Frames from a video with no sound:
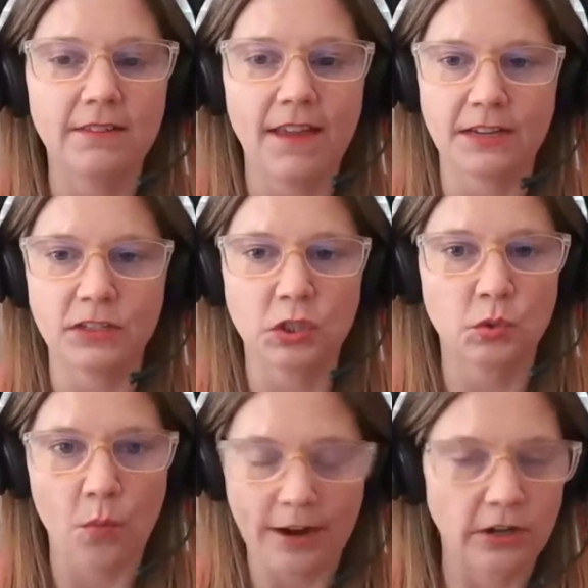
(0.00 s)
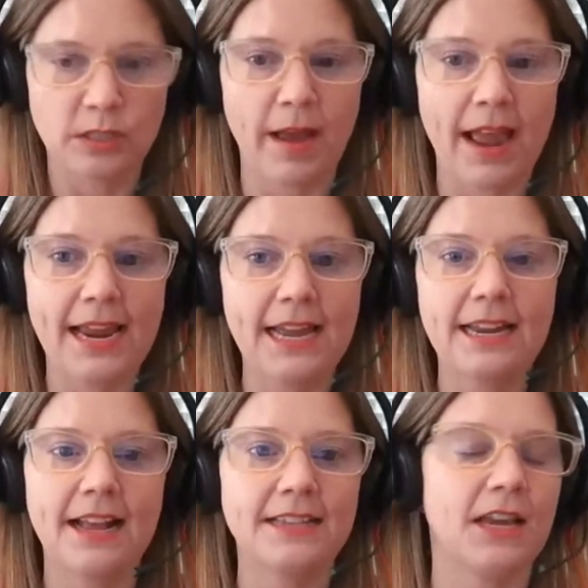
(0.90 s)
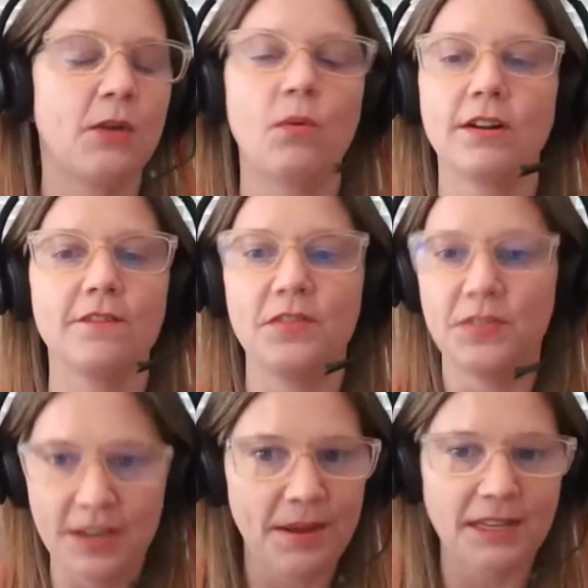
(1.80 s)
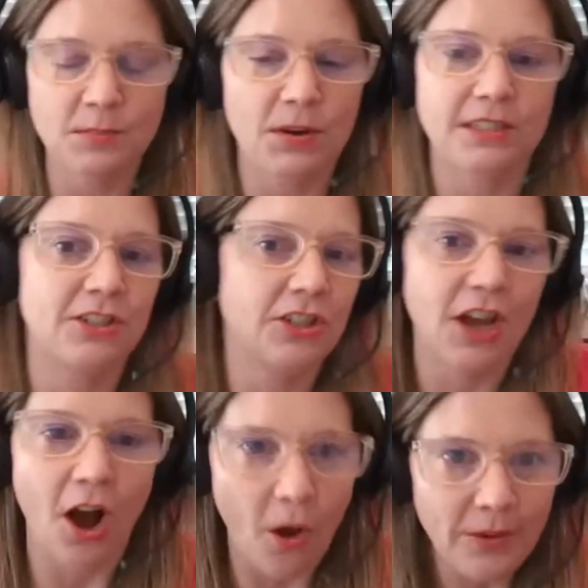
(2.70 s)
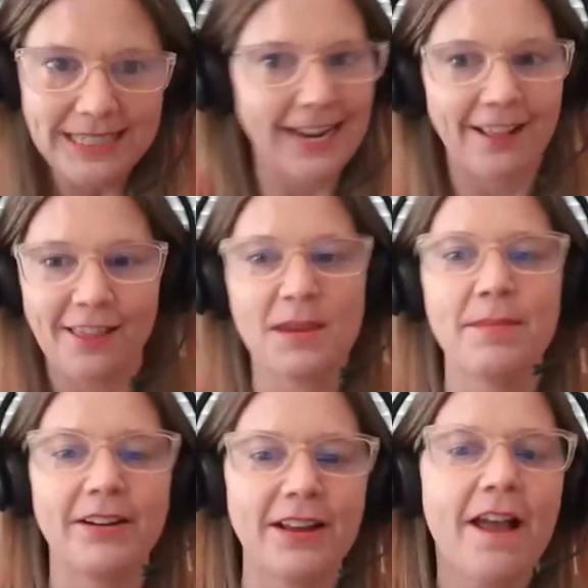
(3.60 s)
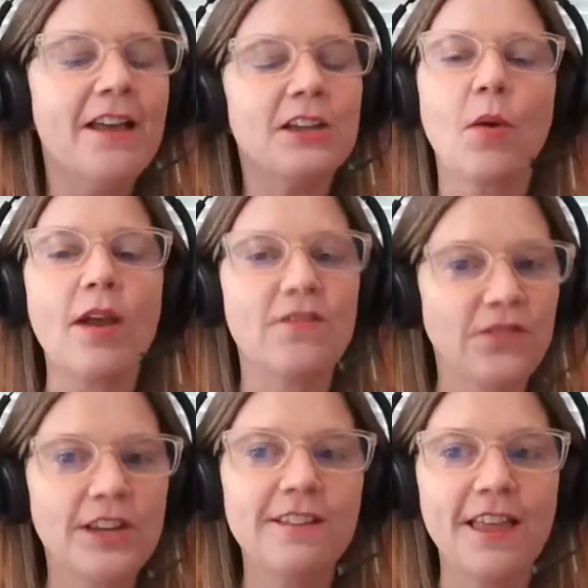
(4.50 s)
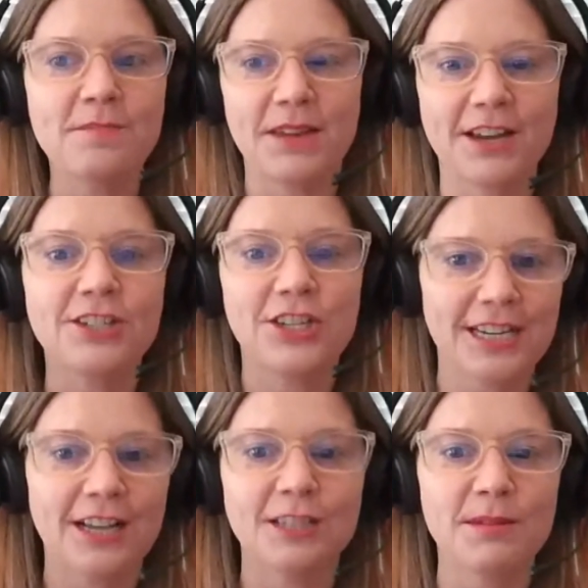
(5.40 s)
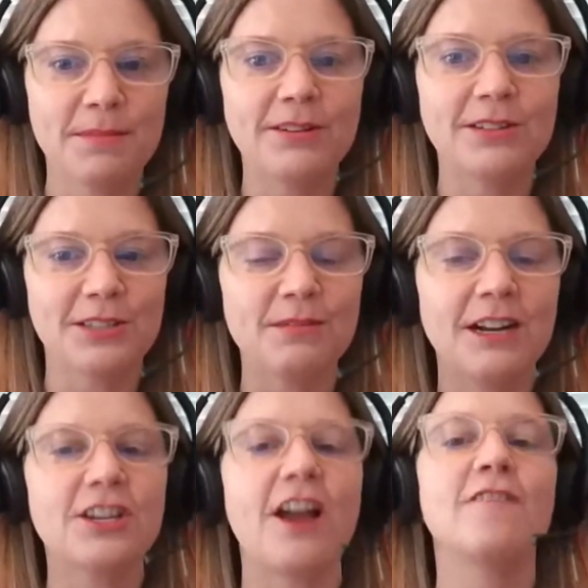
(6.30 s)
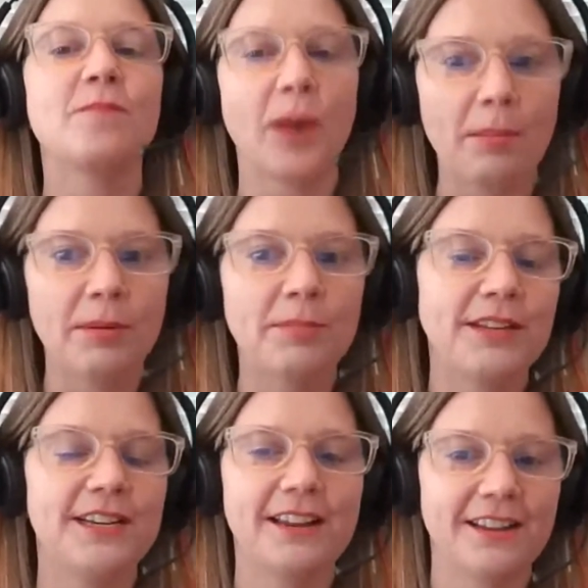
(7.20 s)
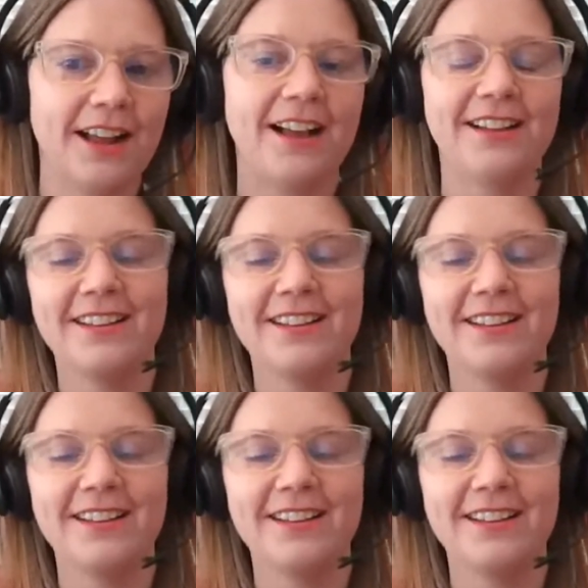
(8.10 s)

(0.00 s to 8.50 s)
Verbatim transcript: like swears by it as like one of the best books and she's always telling me about it. So I feel like because she tells me about it so much, I've probably uh